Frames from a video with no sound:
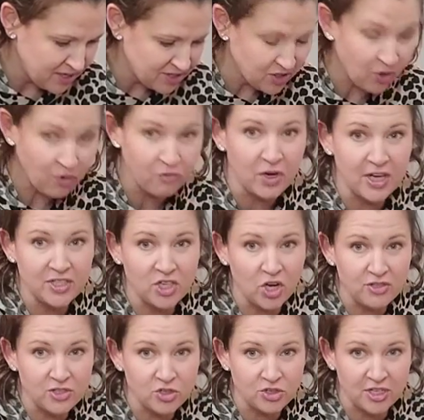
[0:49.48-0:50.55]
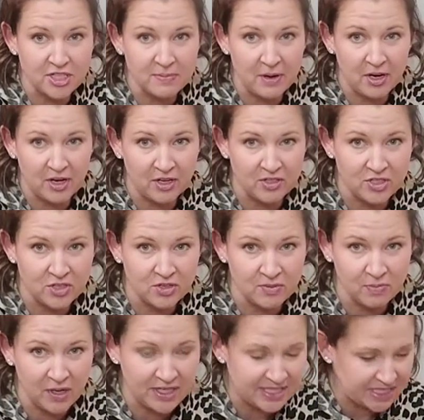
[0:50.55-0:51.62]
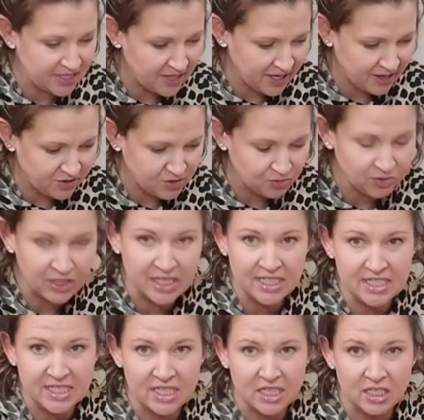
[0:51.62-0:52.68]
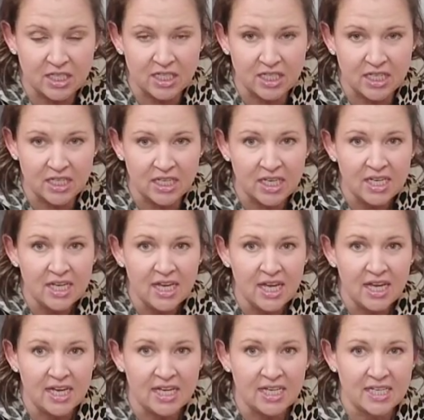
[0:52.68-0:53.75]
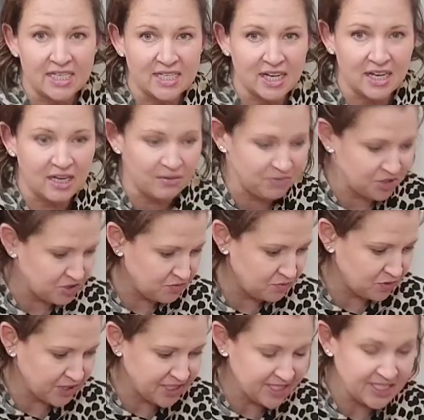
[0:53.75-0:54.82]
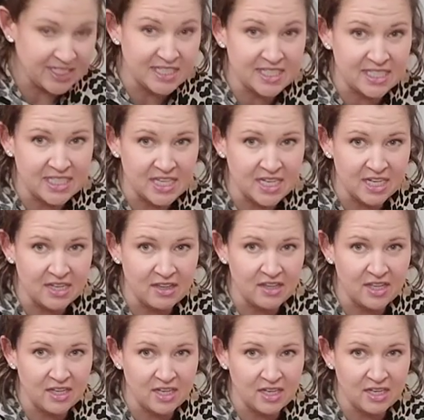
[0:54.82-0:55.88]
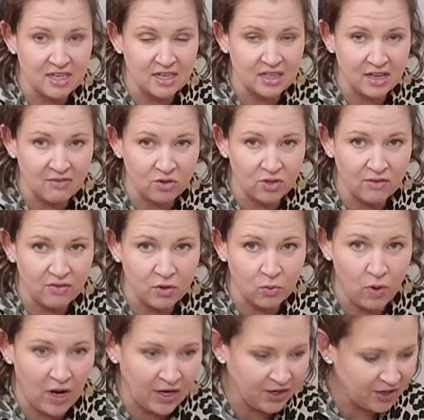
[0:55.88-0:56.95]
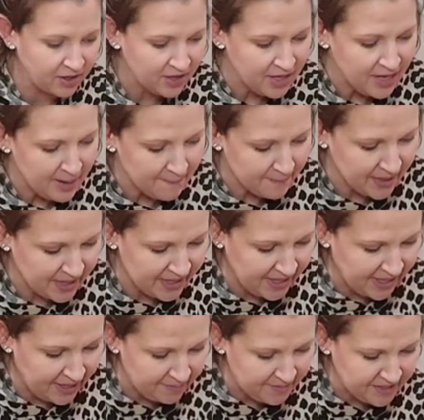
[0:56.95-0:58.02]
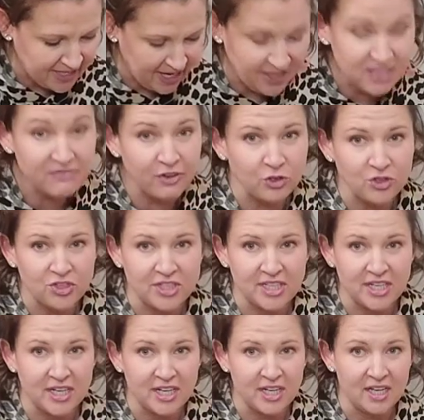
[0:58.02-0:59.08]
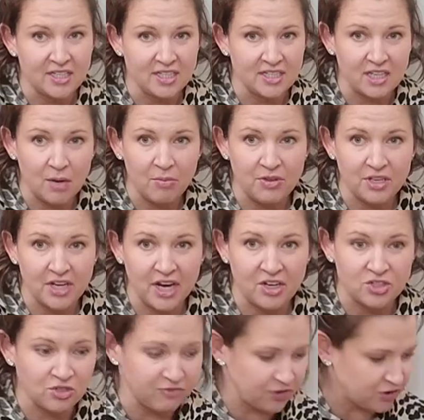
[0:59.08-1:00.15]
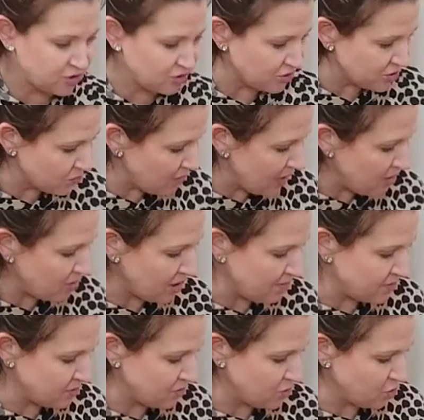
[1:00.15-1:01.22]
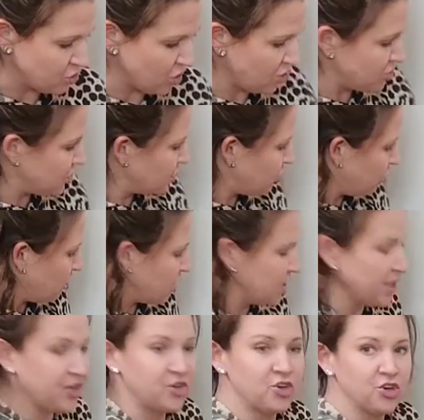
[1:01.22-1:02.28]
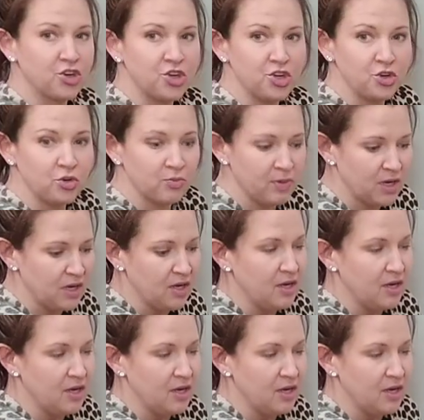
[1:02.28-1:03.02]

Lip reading: So it's also transparent, so you can probably see that. So really easy to clean and just really easy to see the level of the water. But this has filters in it. It does come with an extra filter as well. Comes with your charging cord and your cube.